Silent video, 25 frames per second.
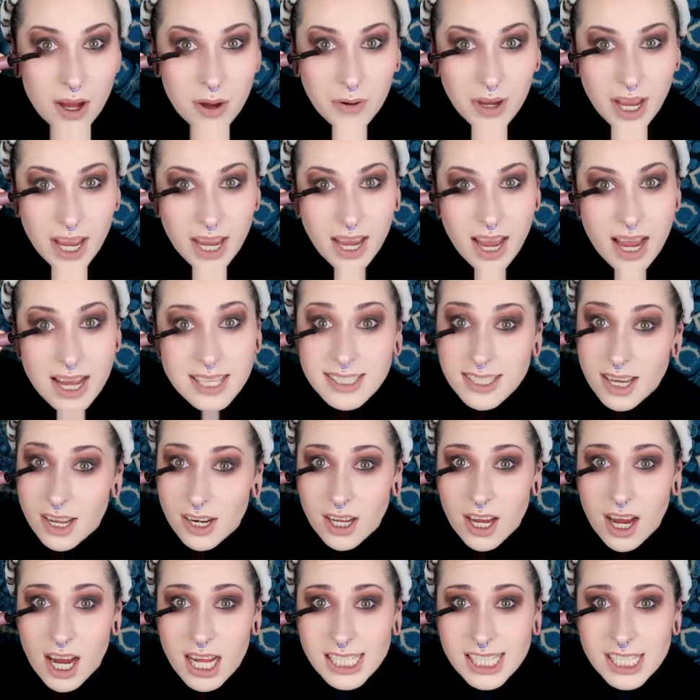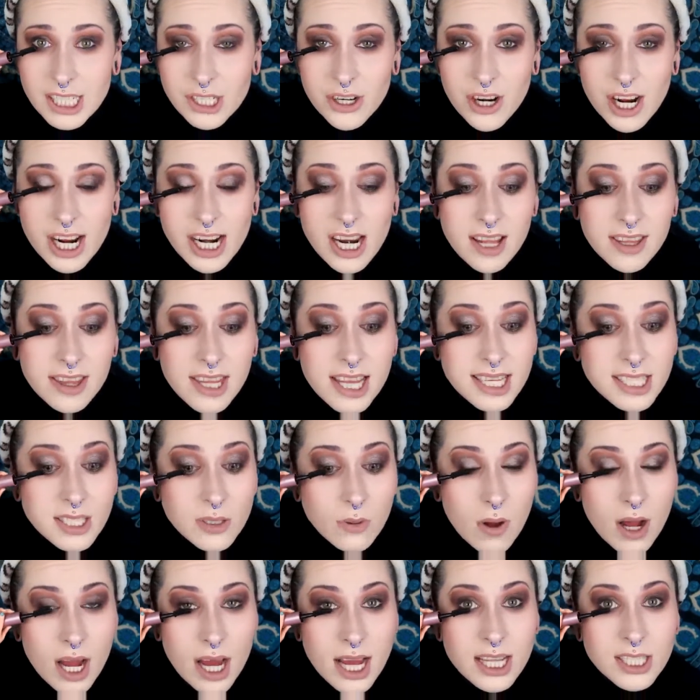Okay guys, gonna concentrate on
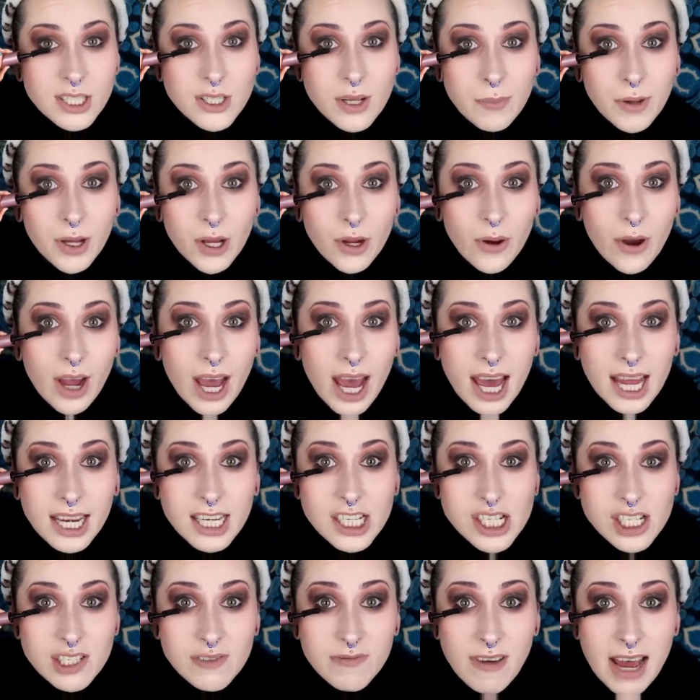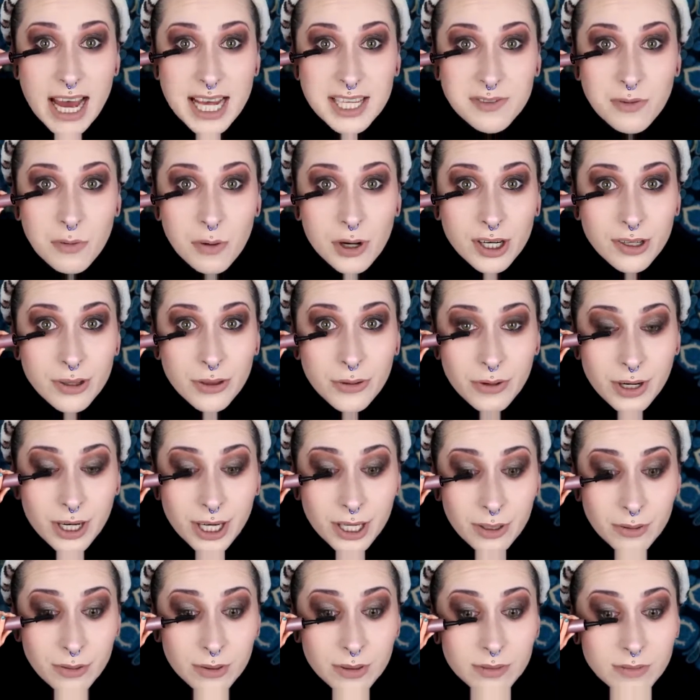this one, so I'm gonna go ahead and just fast forward
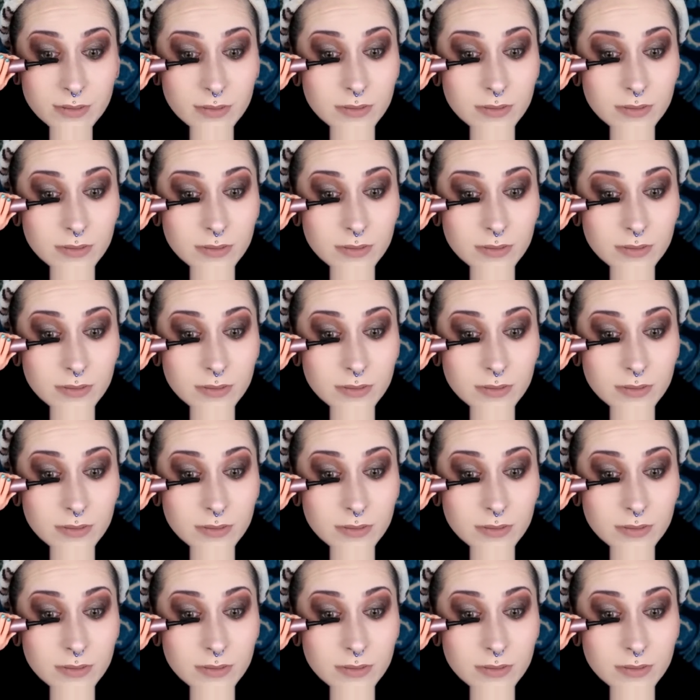through.